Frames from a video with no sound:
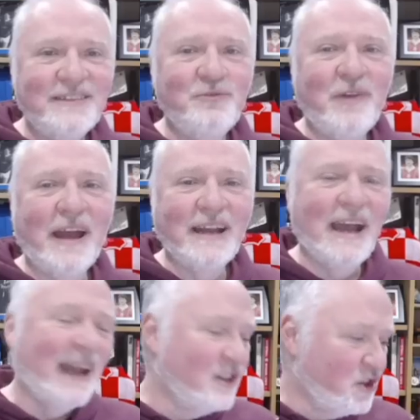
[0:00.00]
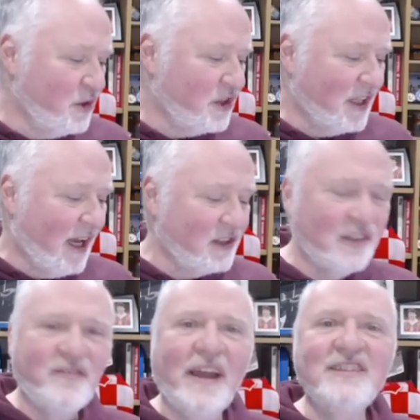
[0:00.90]
Ran at Andrews, the last
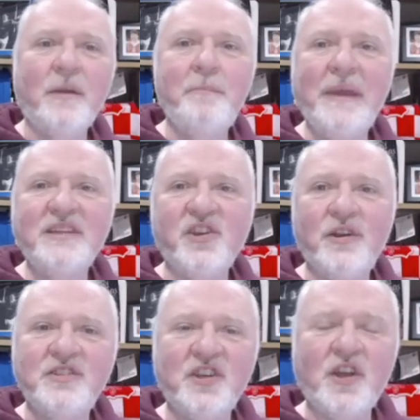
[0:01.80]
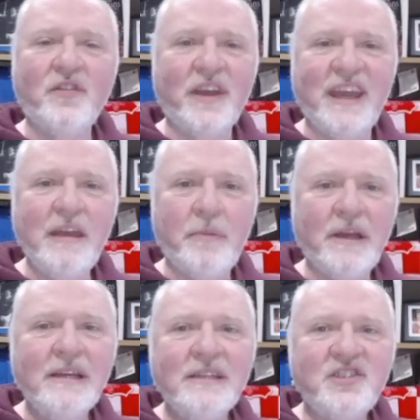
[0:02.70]
defender, beat her, took on the keeper,